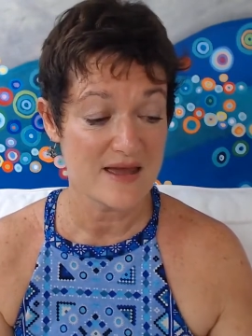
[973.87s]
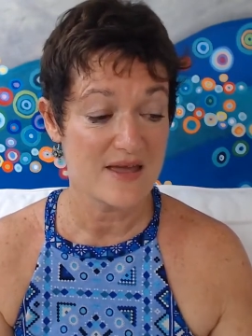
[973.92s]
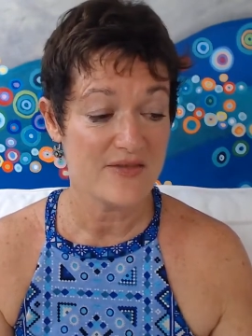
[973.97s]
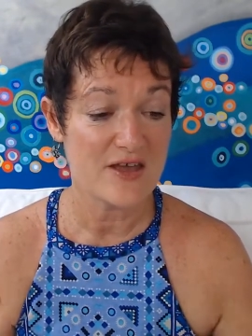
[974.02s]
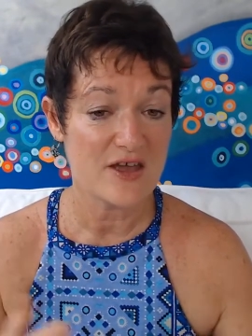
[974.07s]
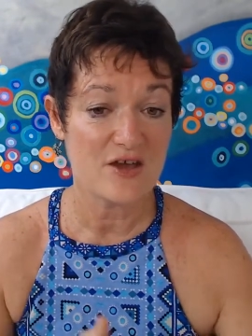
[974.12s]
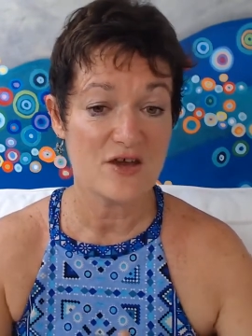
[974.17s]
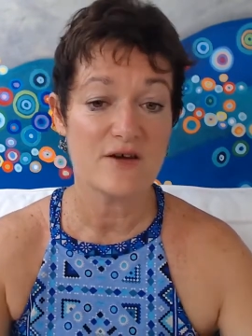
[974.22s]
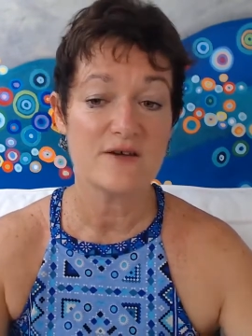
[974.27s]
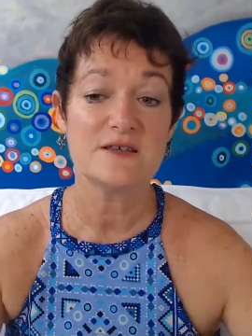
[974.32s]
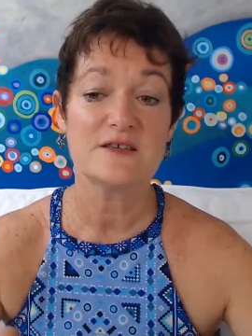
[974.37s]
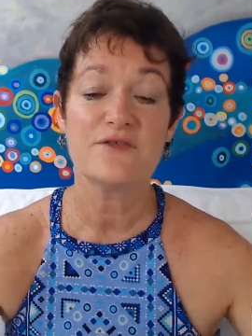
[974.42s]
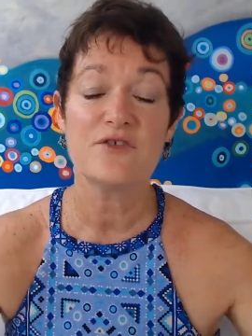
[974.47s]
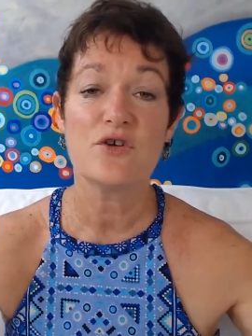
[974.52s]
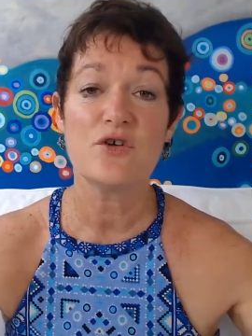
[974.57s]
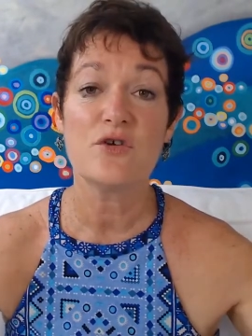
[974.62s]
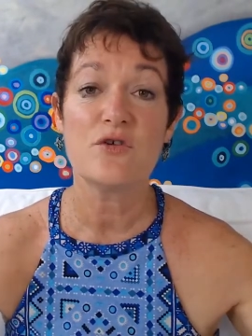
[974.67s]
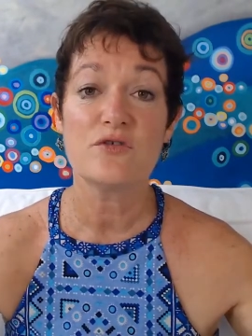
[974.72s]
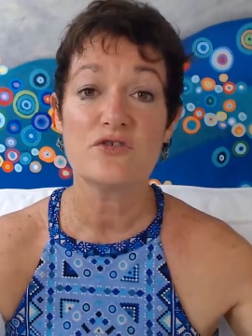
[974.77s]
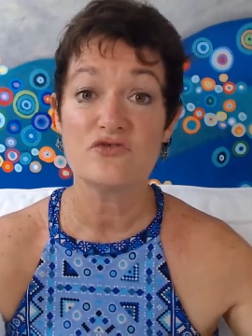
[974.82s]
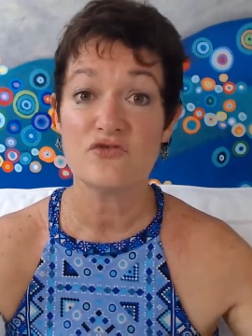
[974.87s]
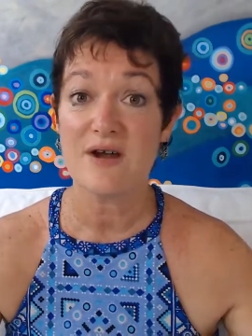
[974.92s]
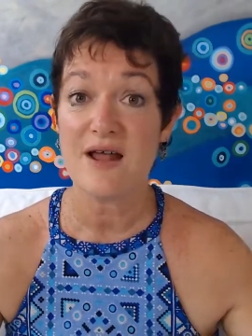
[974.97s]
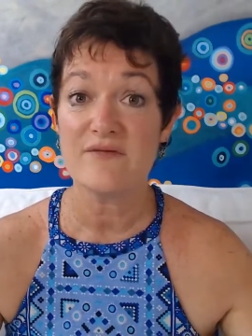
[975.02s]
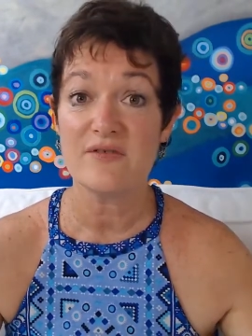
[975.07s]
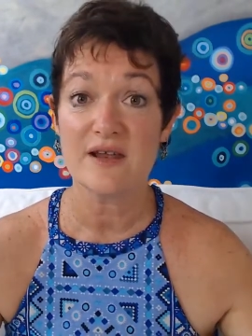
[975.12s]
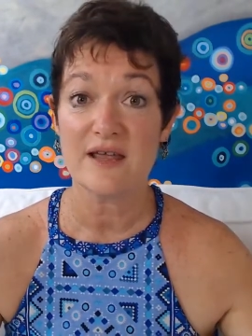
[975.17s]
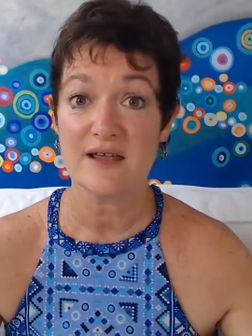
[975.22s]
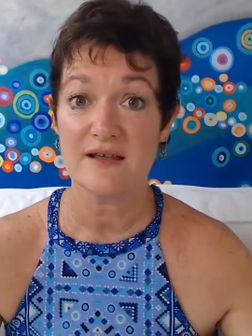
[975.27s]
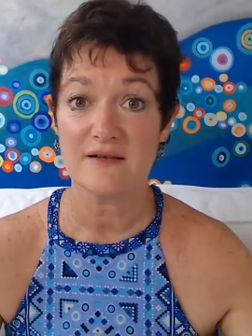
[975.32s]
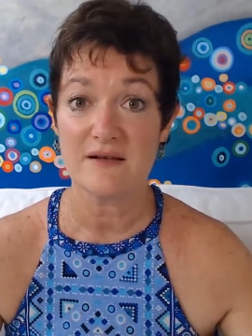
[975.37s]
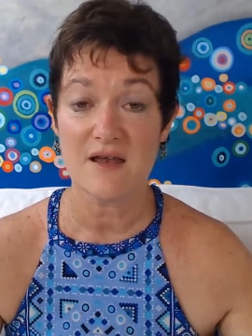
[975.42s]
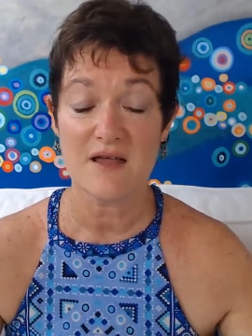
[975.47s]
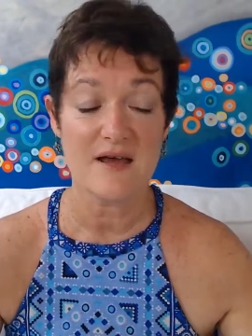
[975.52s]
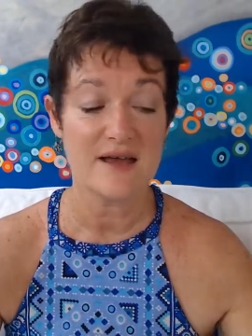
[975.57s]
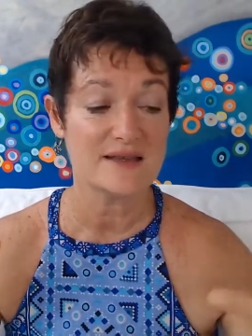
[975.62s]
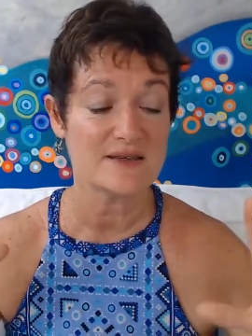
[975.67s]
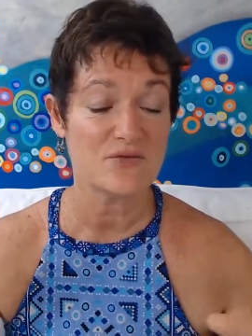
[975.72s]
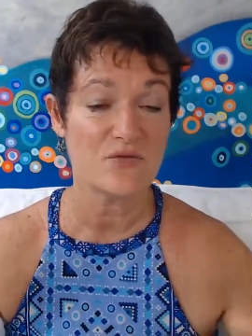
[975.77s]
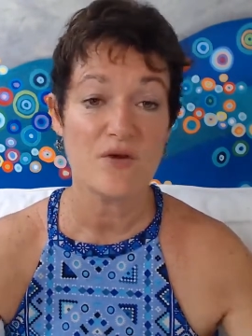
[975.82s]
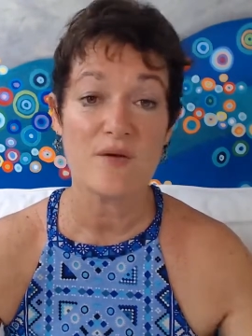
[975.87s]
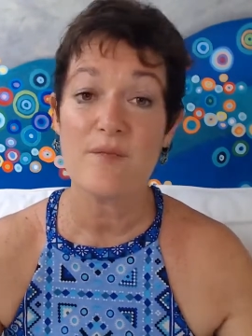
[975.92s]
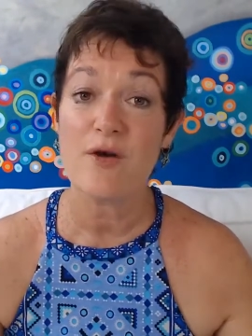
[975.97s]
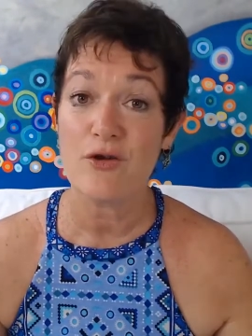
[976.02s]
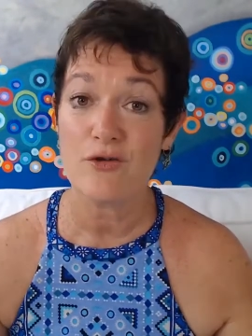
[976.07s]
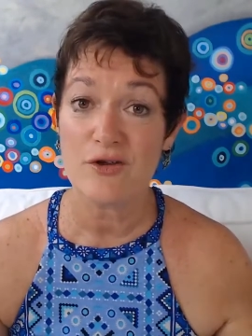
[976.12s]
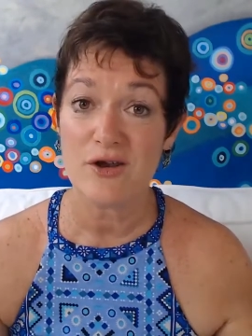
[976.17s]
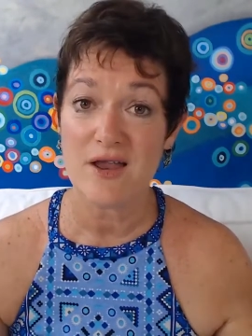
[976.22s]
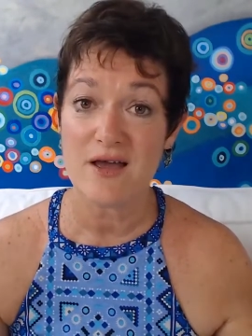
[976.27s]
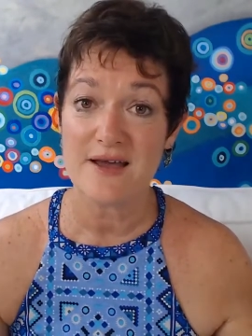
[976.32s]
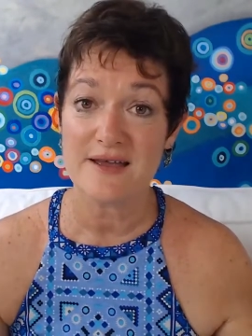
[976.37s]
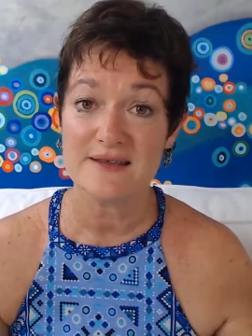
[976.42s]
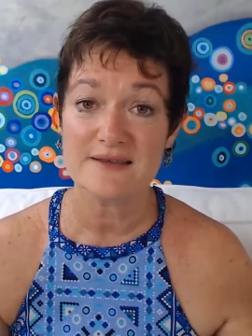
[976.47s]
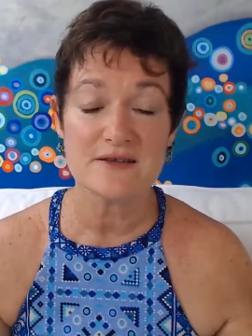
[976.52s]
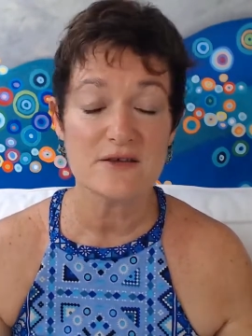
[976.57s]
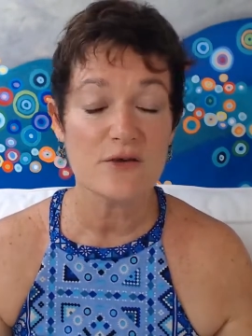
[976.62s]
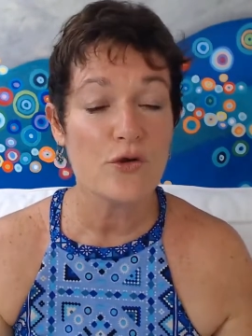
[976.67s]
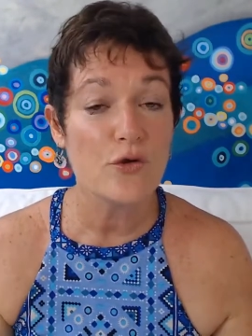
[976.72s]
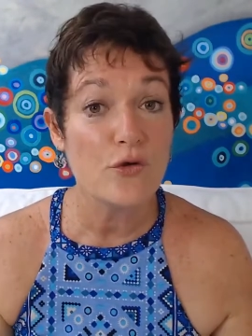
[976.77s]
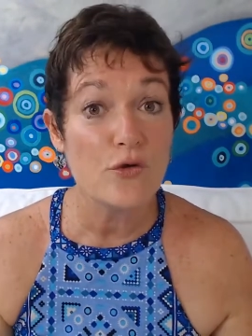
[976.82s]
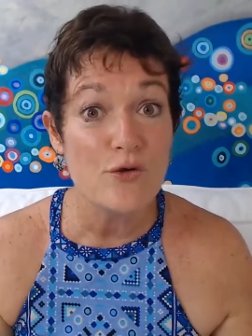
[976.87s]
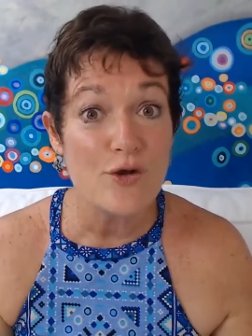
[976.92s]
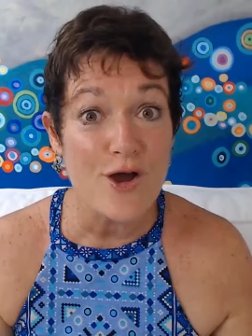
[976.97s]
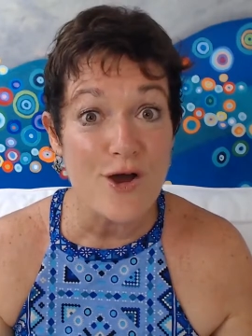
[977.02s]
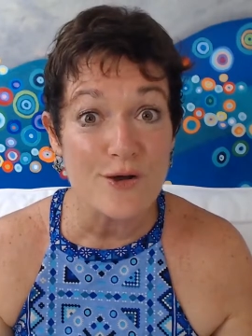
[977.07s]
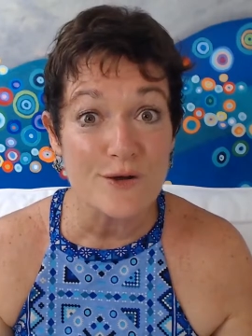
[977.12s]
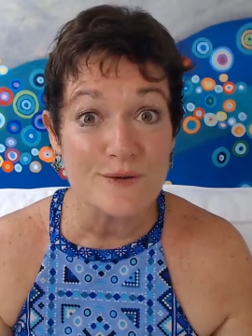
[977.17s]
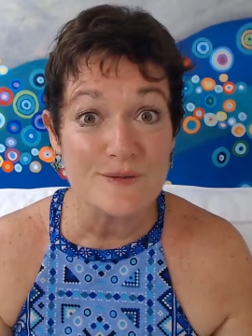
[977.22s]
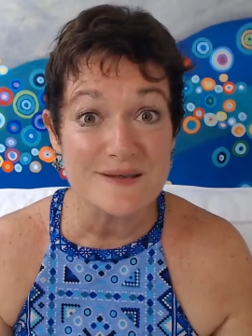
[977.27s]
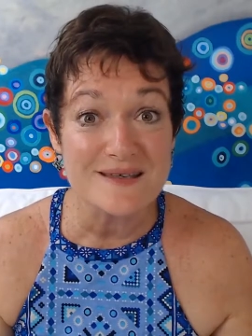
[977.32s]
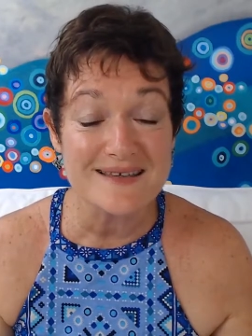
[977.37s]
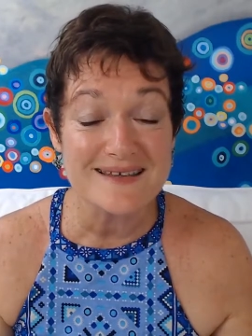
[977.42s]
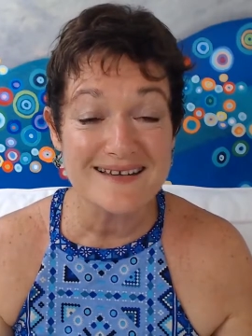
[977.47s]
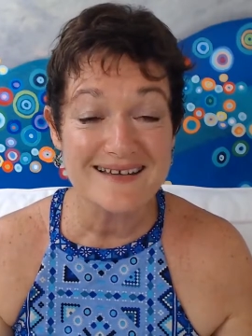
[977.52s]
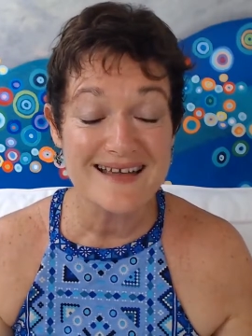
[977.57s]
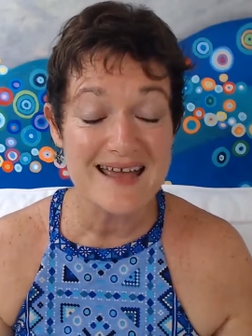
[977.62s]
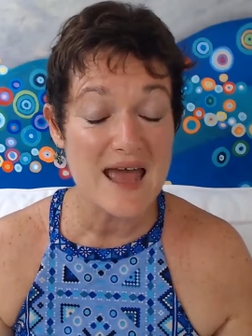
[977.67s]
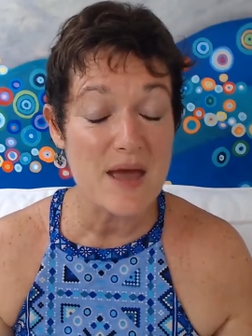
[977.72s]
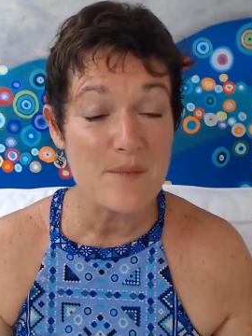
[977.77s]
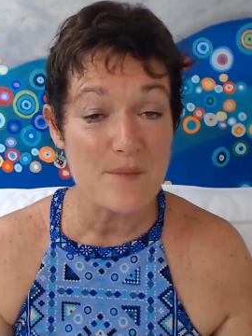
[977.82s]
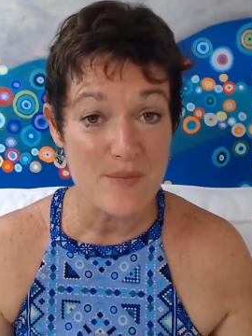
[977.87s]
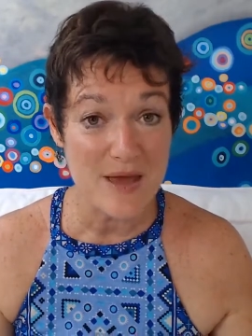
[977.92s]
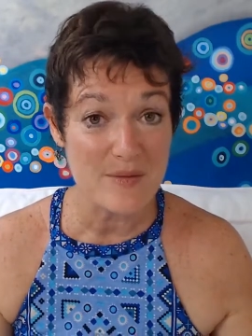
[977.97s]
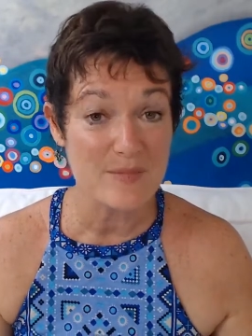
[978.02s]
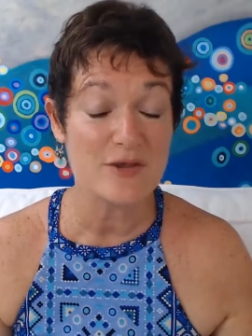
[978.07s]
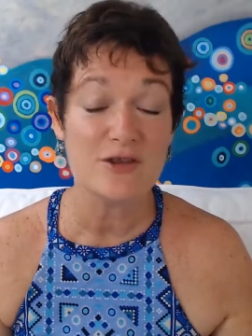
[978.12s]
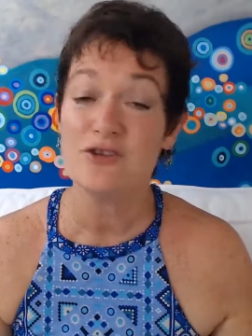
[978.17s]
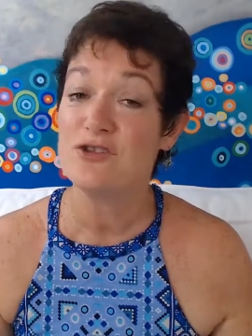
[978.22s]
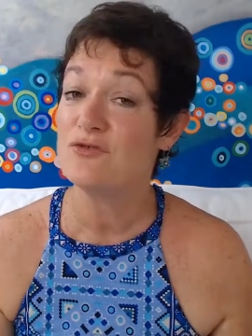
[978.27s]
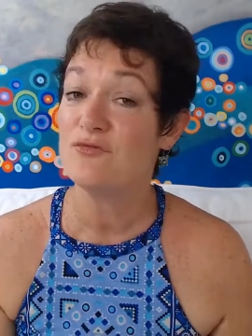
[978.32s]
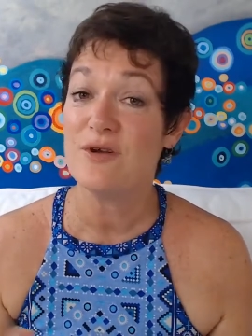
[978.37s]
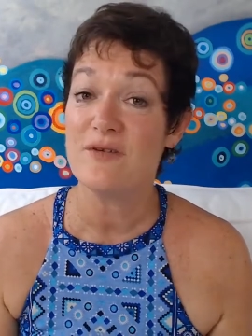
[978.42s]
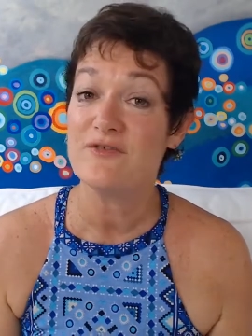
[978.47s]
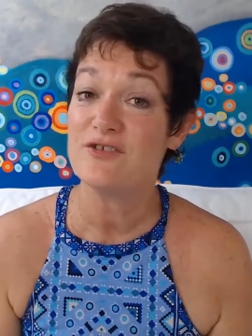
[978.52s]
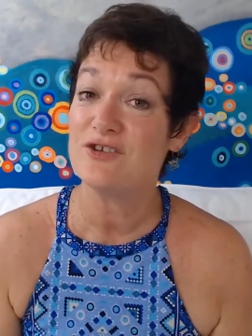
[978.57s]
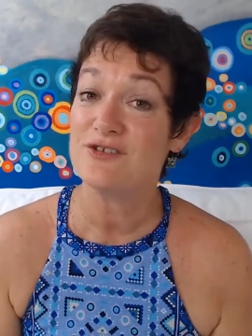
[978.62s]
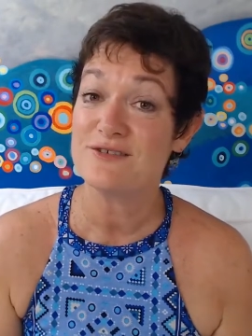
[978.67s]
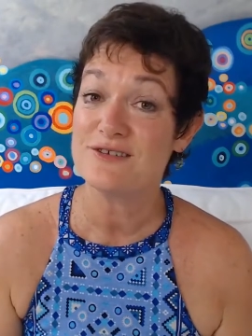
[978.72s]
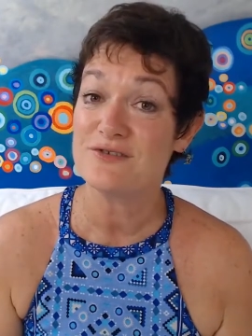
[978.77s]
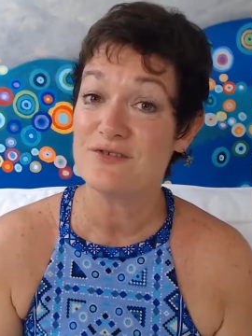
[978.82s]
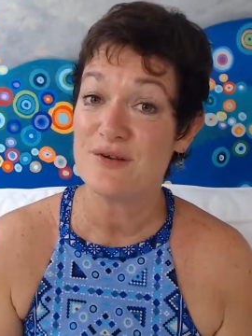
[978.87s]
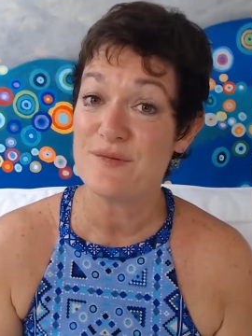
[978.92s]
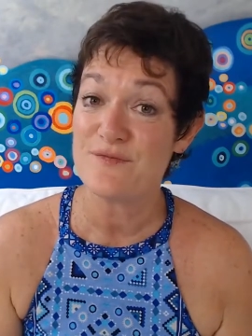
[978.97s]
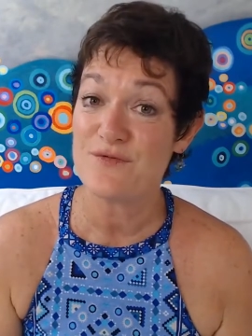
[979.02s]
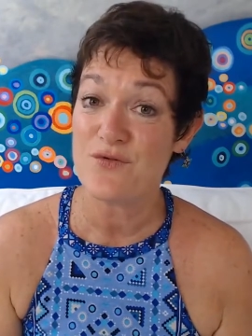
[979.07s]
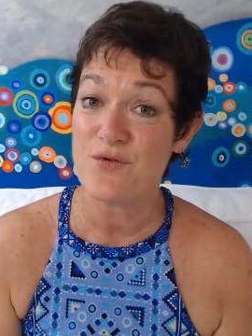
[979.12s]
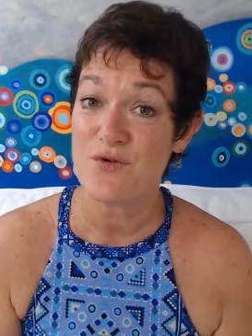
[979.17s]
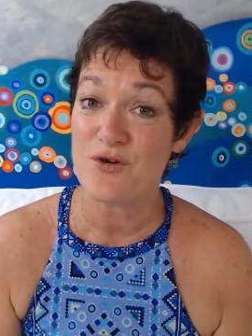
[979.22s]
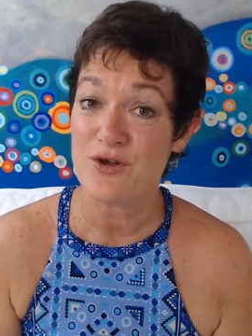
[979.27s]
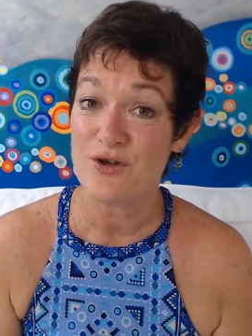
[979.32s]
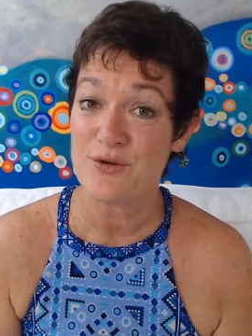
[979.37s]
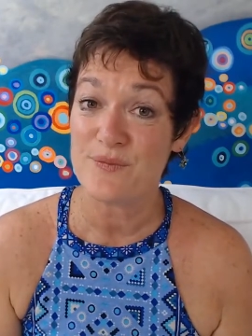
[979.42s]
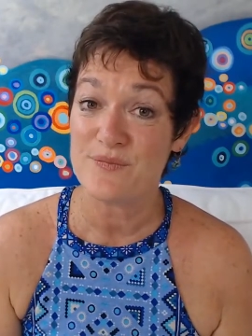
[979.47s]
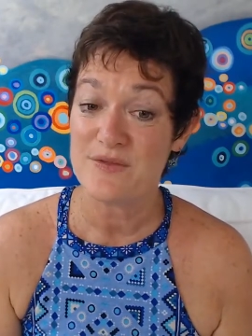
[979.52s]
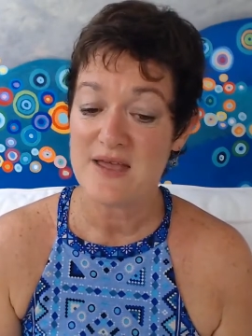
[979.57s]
that goes for her traveling clients or remote clients. Who knows? It may be a new revenue stream for her.